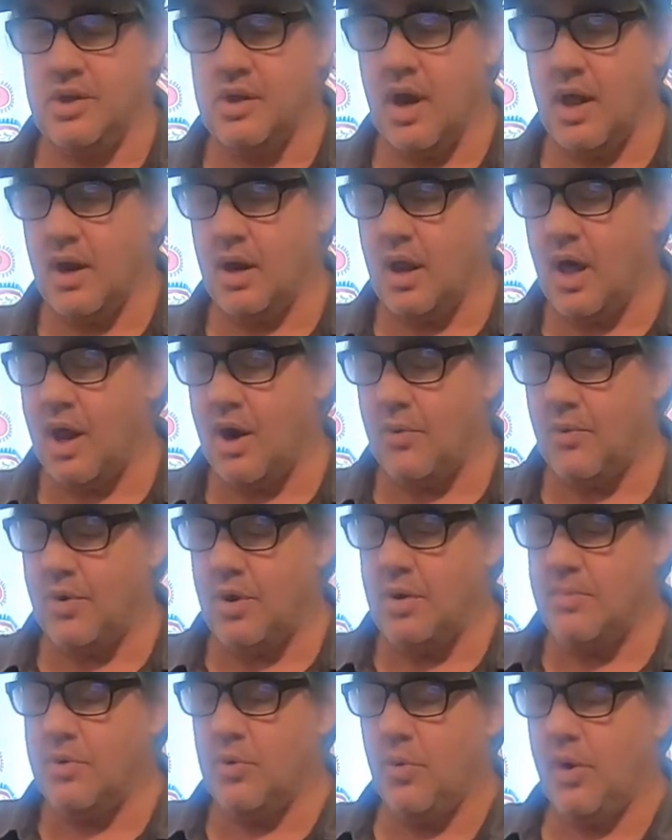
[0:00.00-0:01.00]
you got a lot of
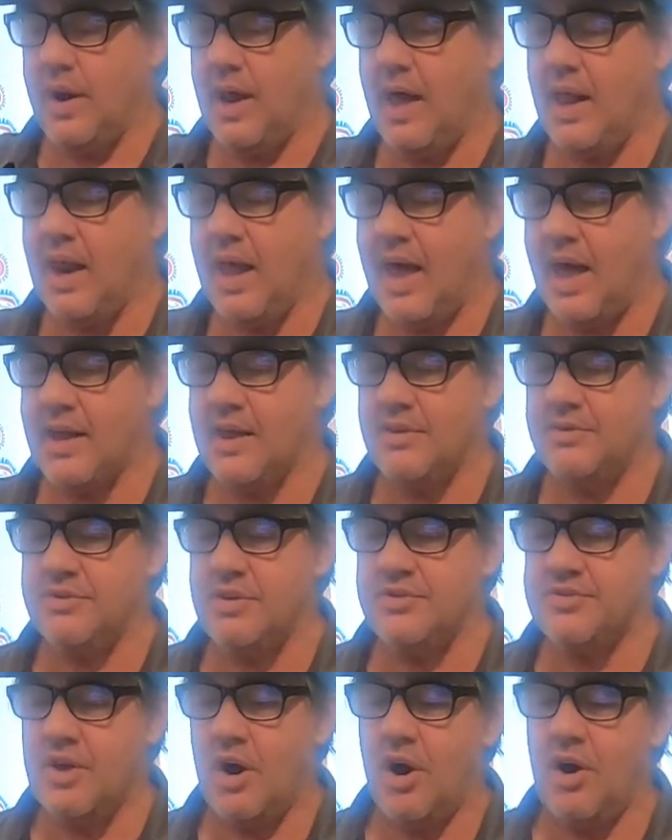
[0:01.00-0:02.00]
room. And what I like is
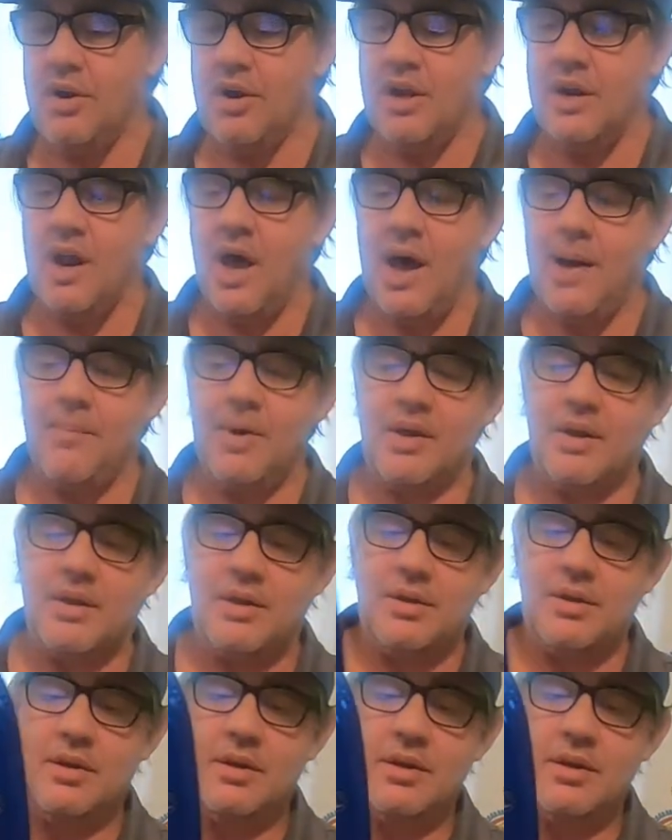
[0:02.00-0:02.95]
this ergonomic